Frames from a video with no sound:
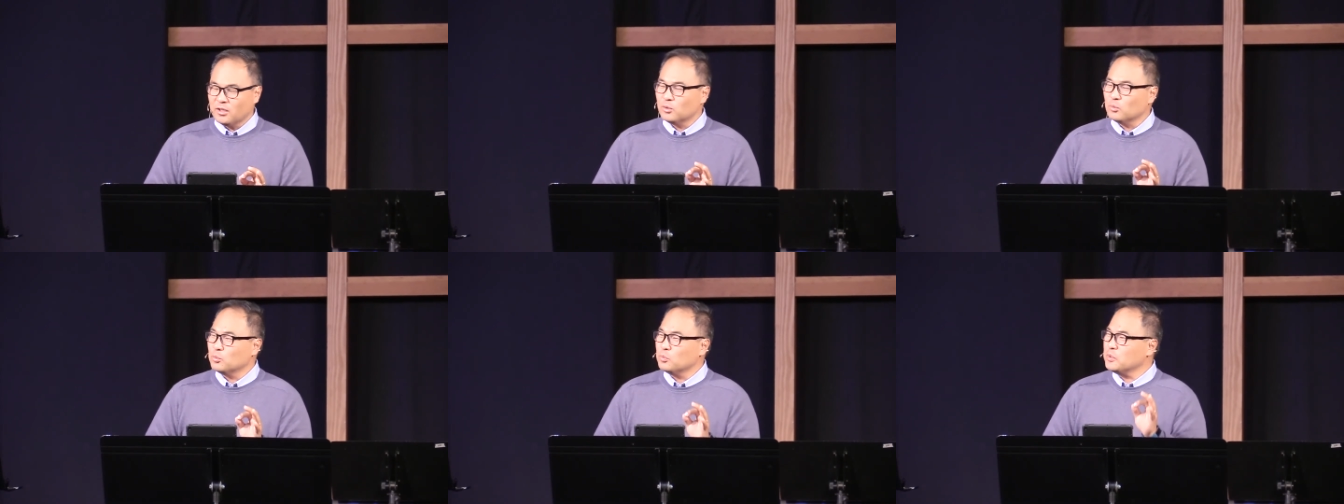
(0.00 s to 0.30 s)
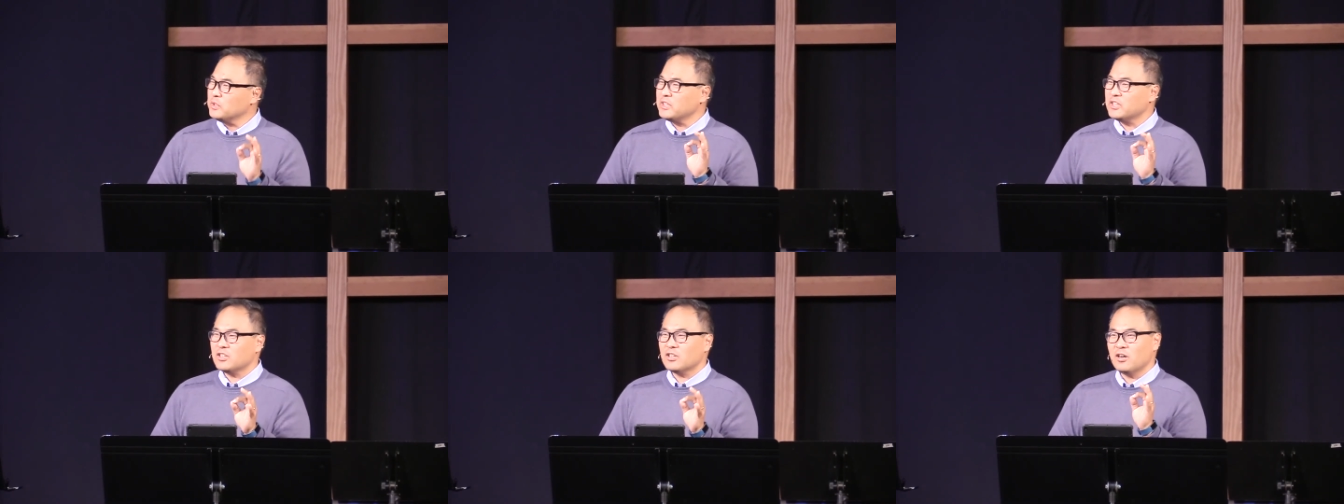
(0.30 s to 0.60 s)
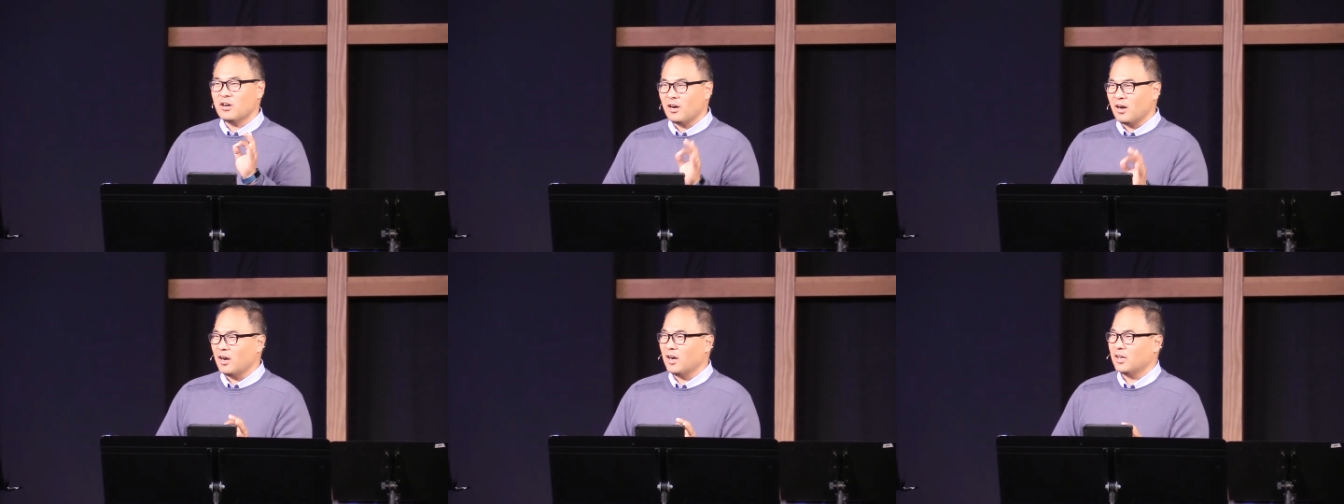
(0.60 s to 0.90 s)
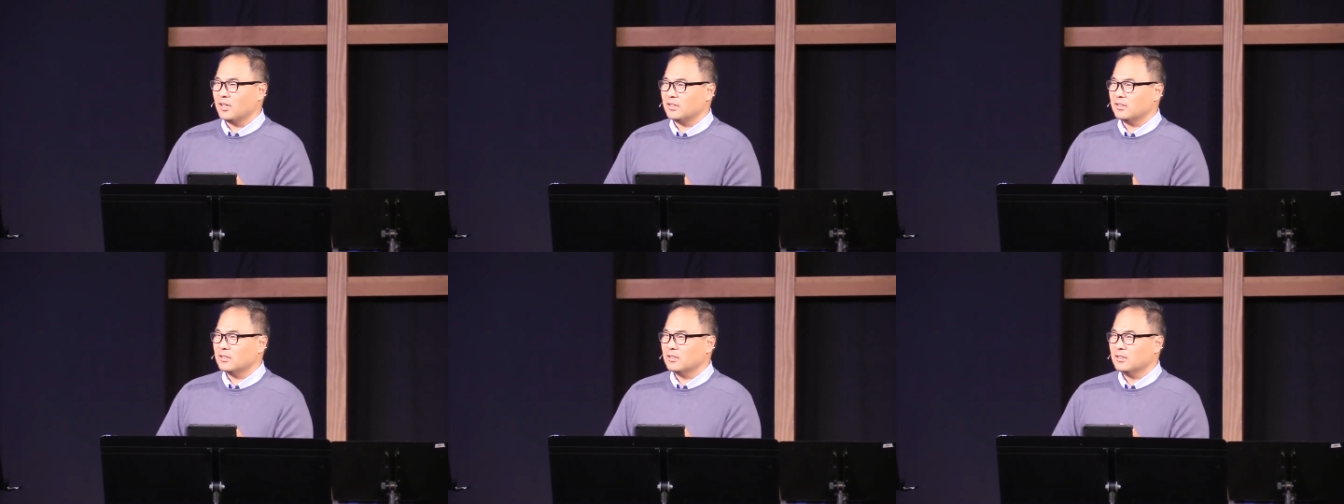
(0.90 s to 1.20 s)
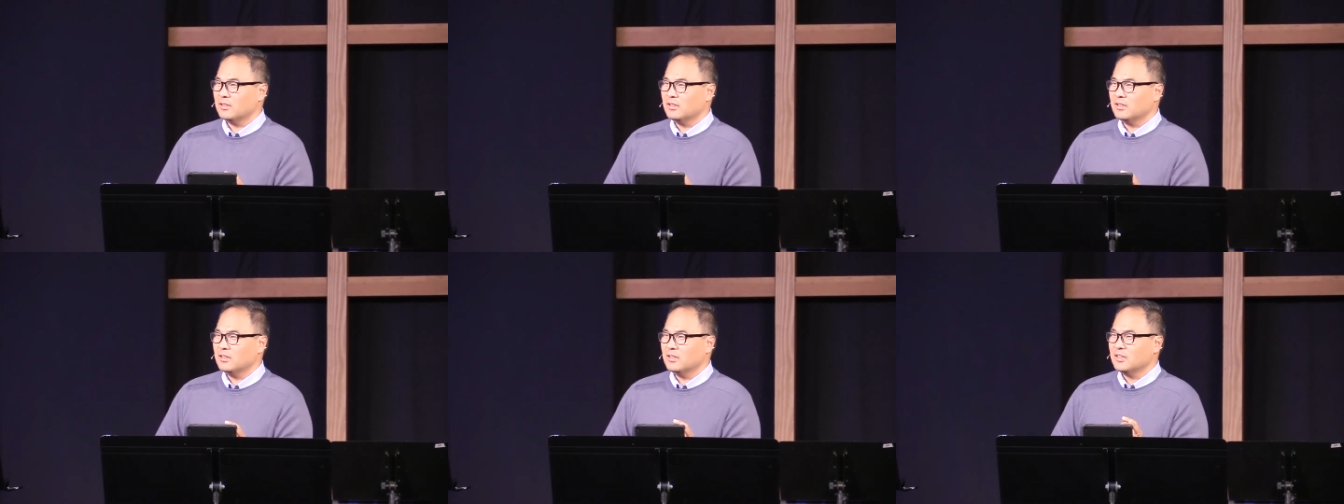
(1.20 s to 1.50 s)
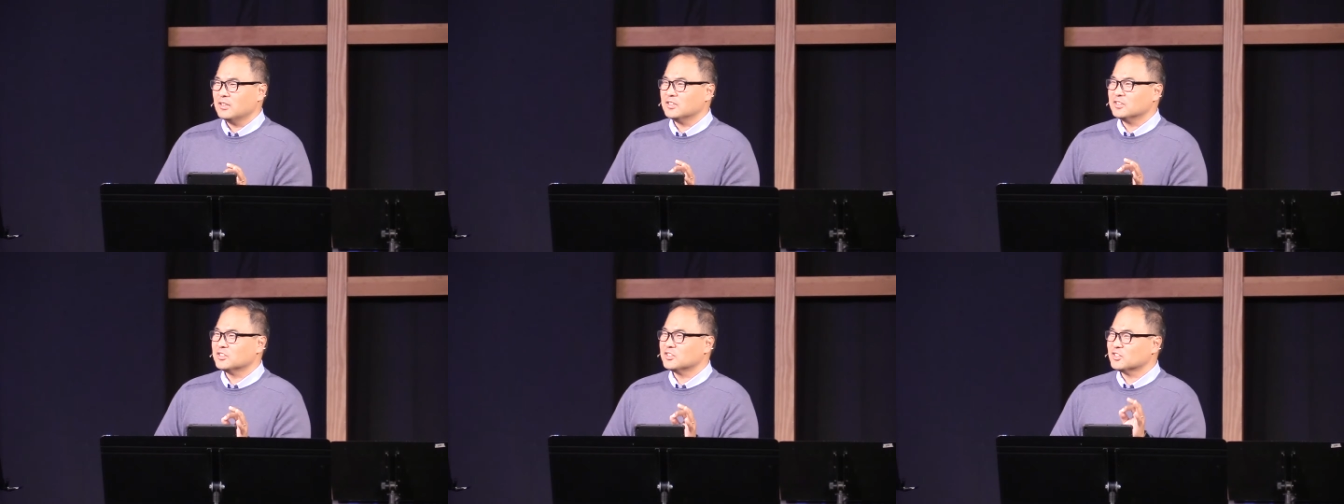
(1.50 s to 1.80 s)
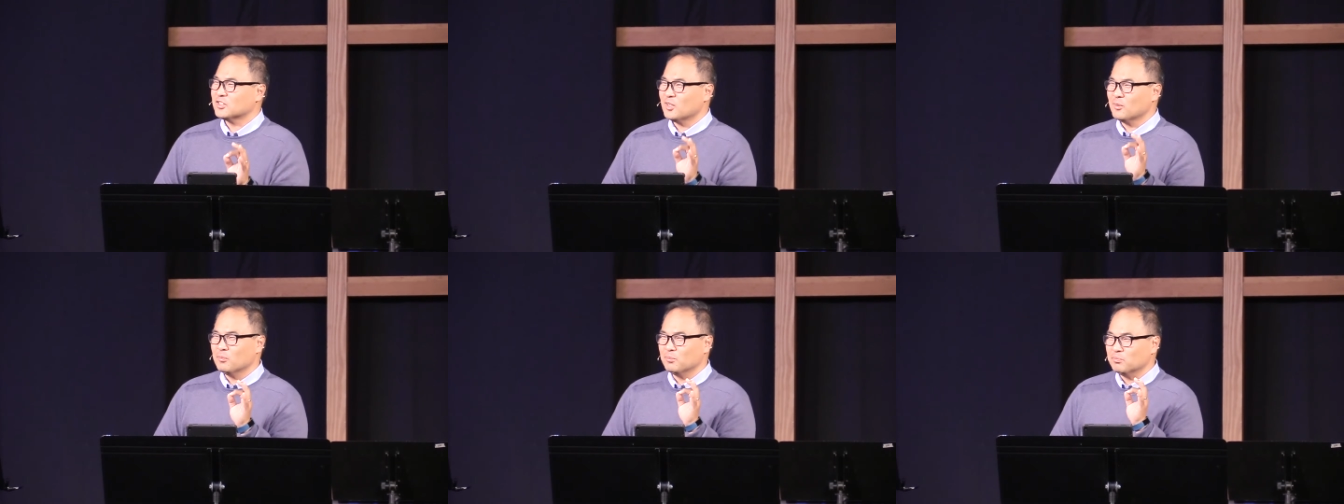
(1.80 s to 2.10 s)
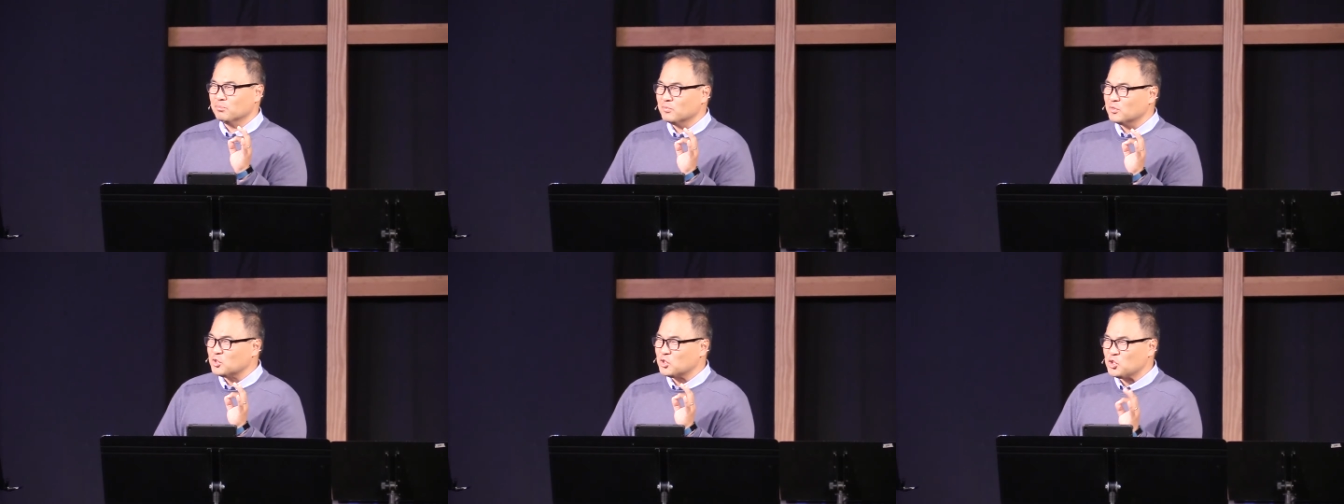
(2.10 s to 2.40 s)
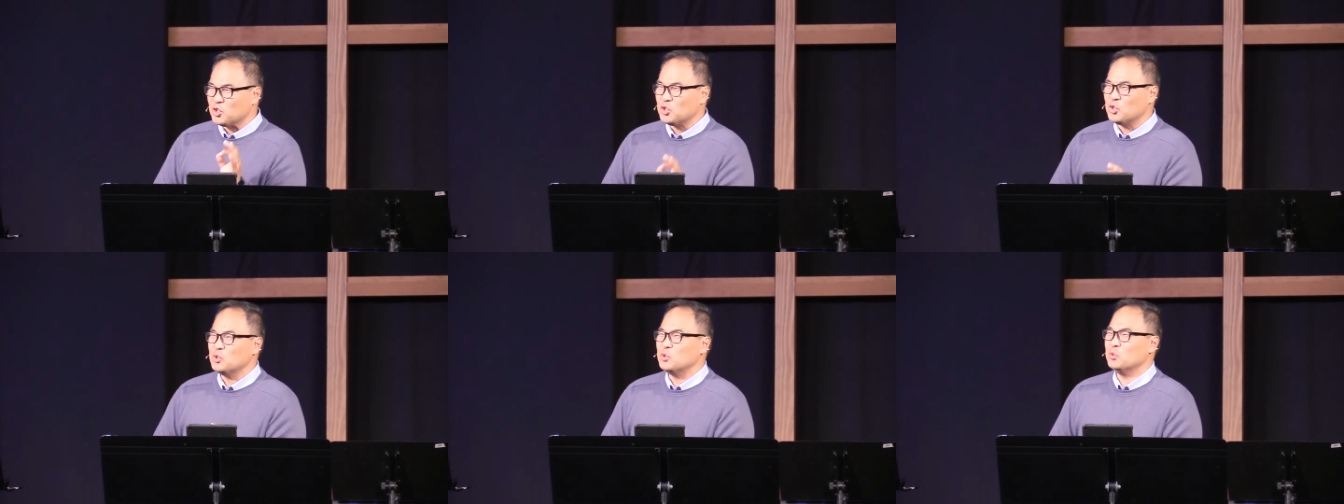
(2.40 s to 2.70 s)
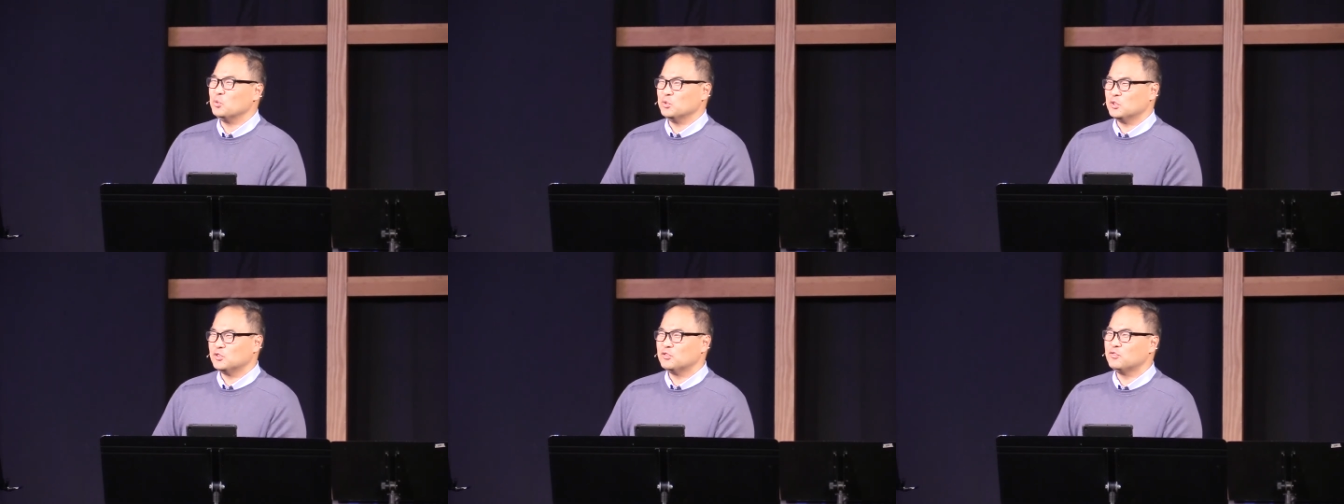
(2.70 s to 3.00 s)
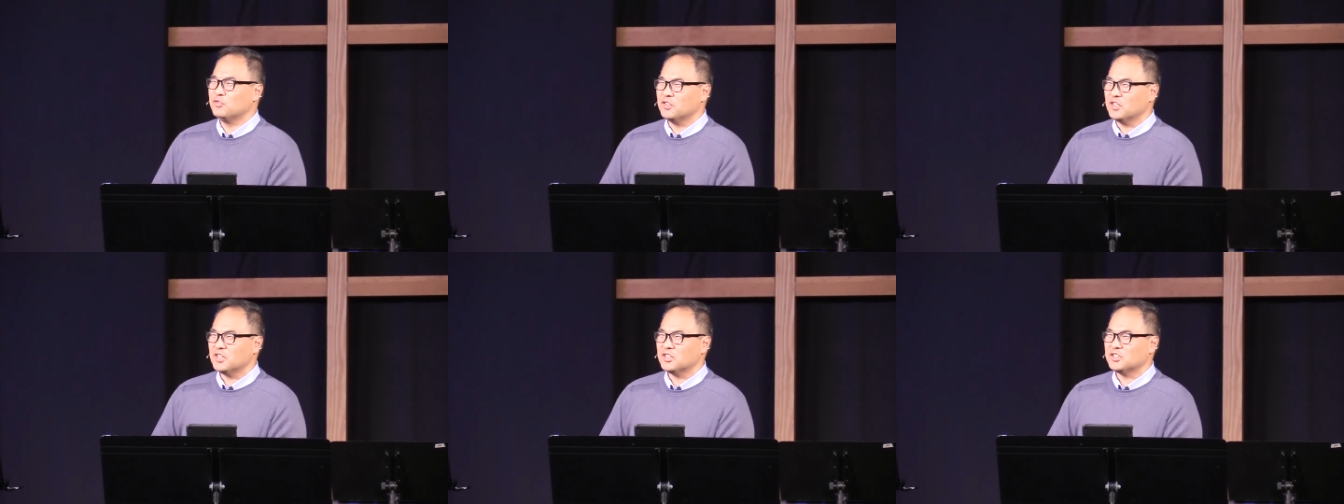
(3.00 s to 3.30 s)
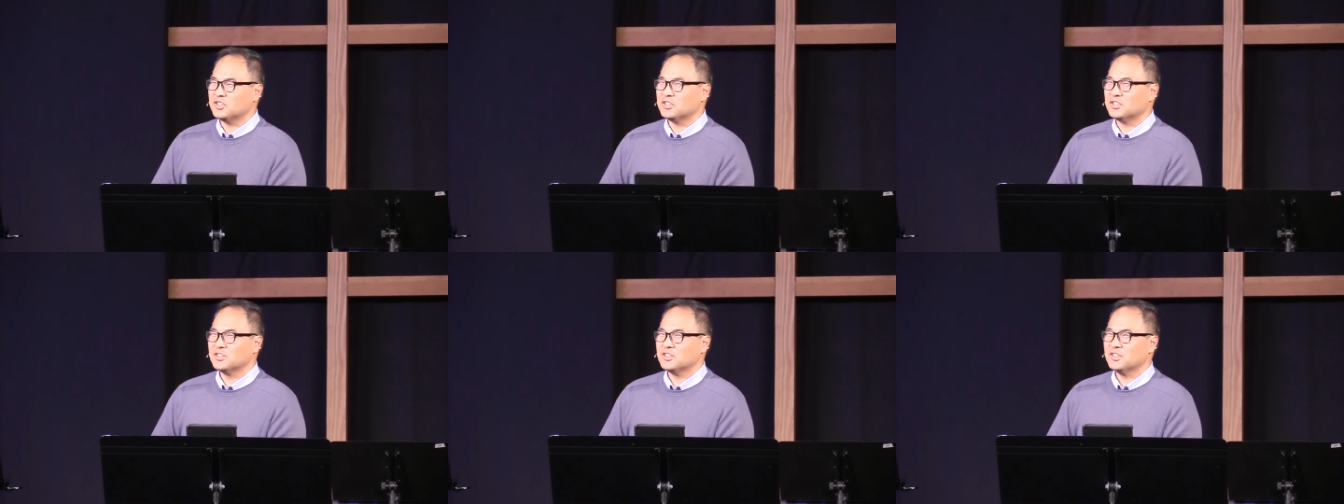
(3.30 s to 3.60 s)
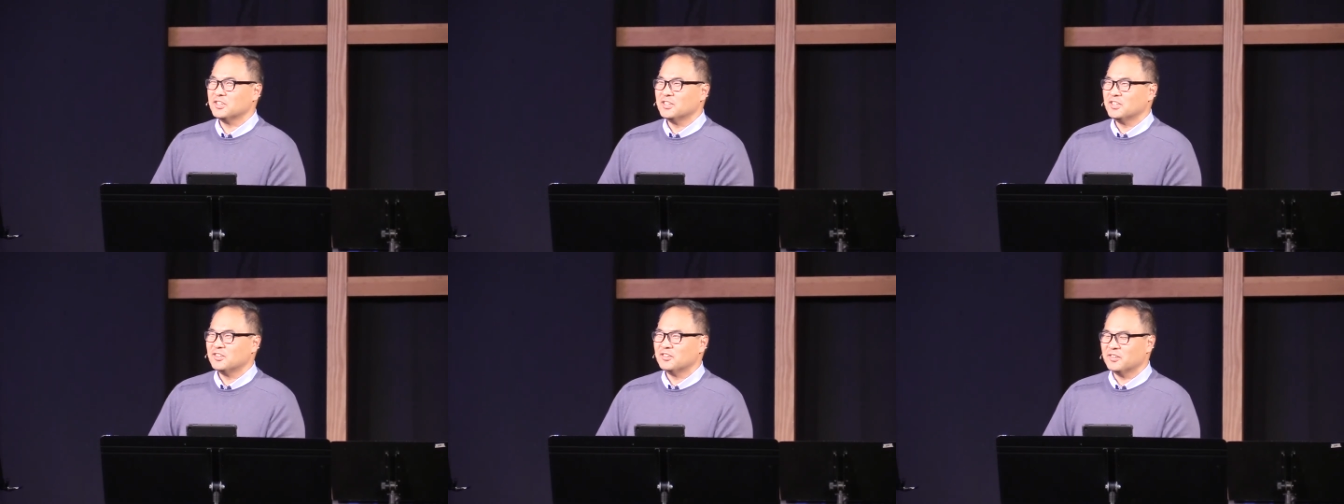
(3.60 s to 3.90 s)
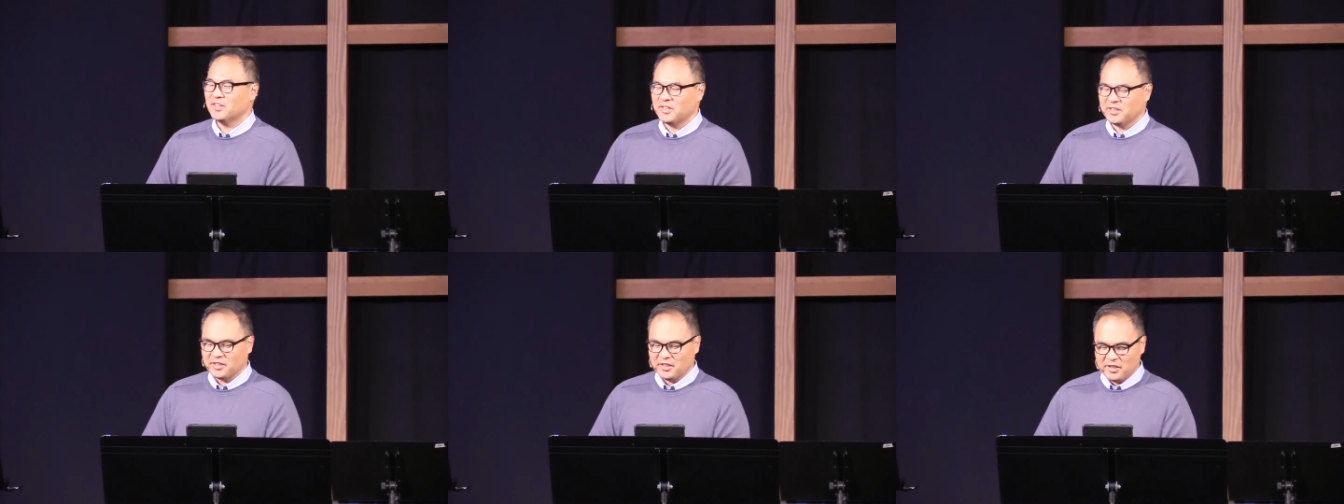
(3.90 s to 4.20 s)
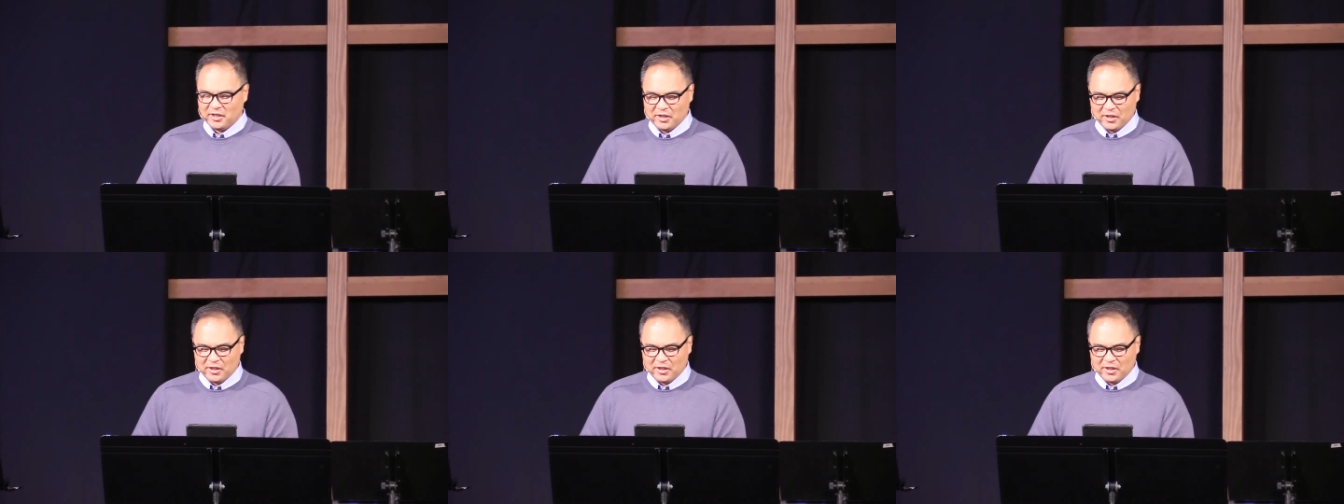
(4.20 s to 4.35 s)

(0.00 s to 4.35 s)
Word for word: we caught some huge fish, right?